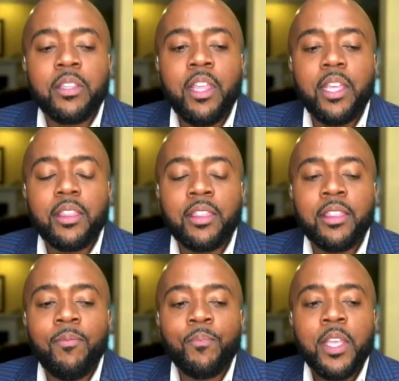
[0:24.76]
that
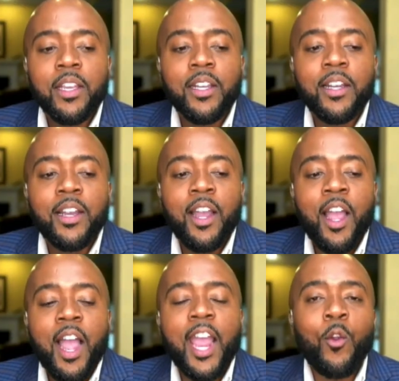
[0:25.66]

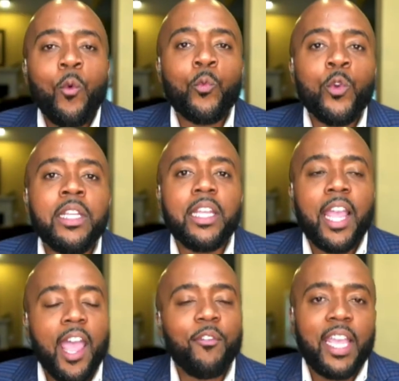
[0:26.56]
I don't really
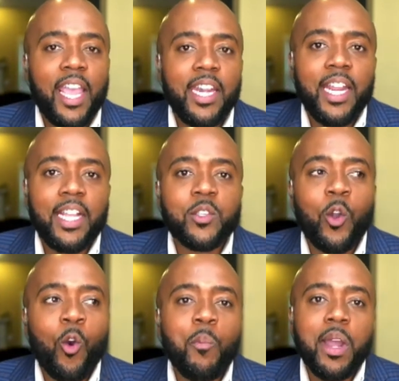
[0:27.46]
have candidates
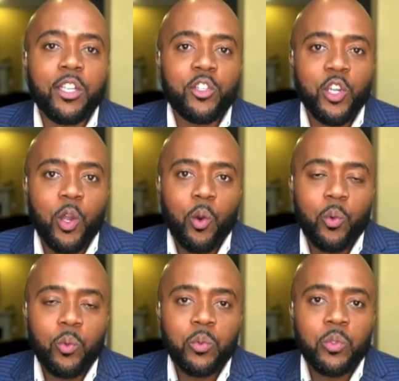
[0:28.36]
on my
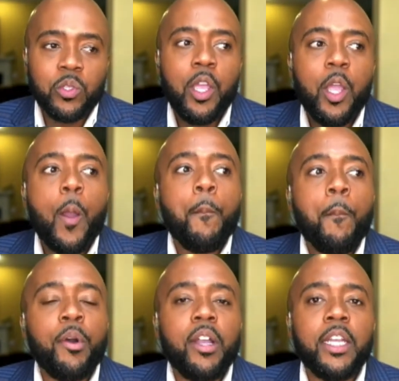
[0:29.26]
shows.
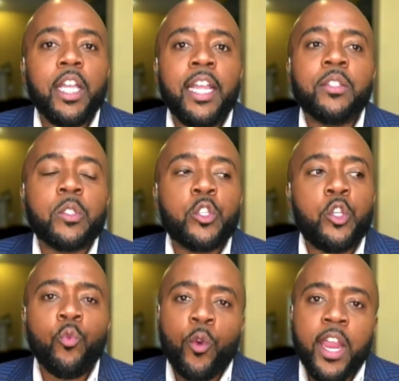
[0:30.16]
But
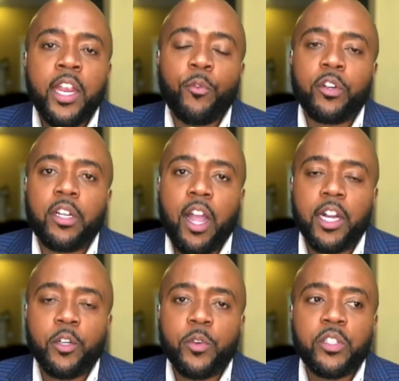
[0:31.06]
you ran for
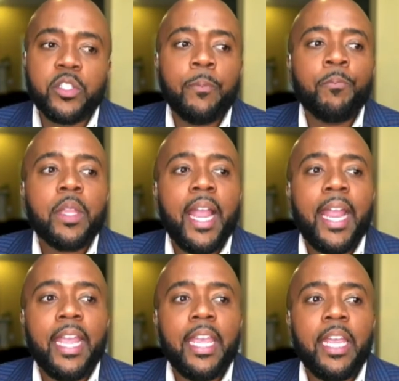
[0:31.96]
Congress
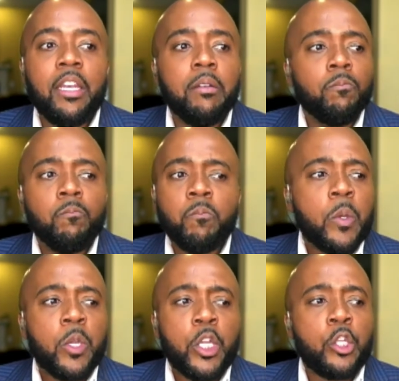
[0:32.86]
and
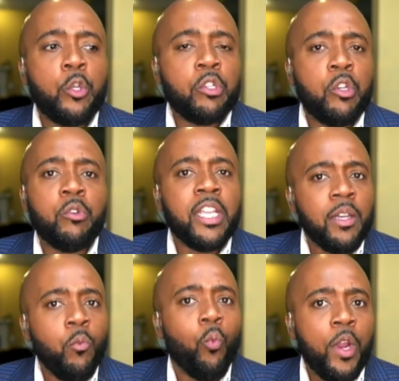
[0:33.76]
you
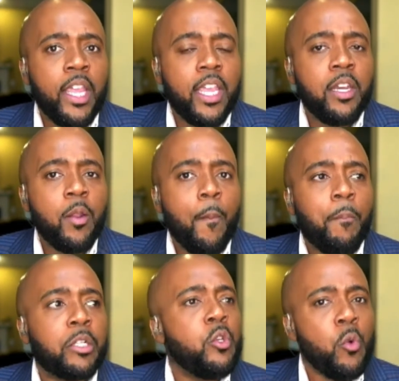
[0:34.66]
didn't win,
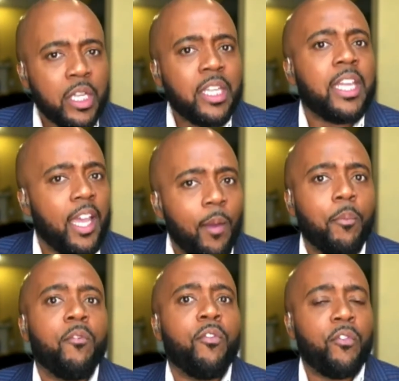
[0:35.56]
but you
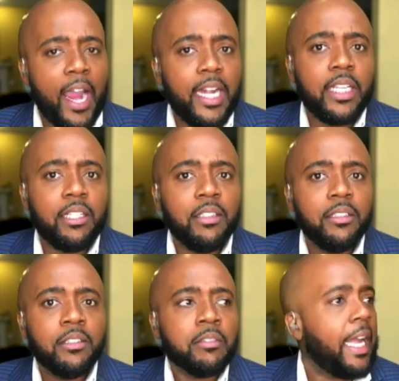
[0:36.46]
kept fighting,
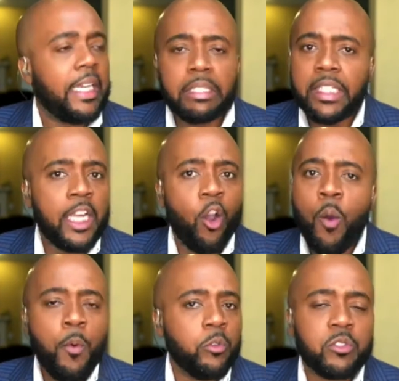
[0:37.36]
like
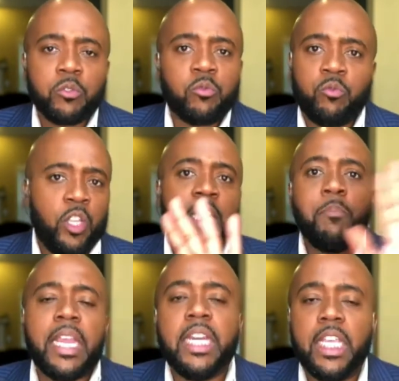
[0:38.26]
almost
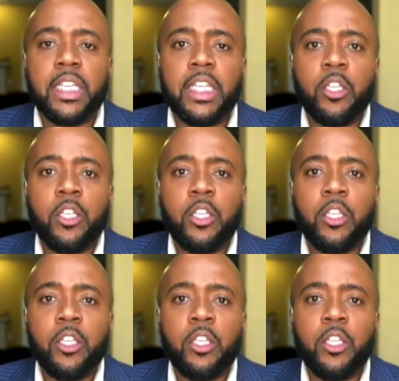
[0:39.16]
immediately.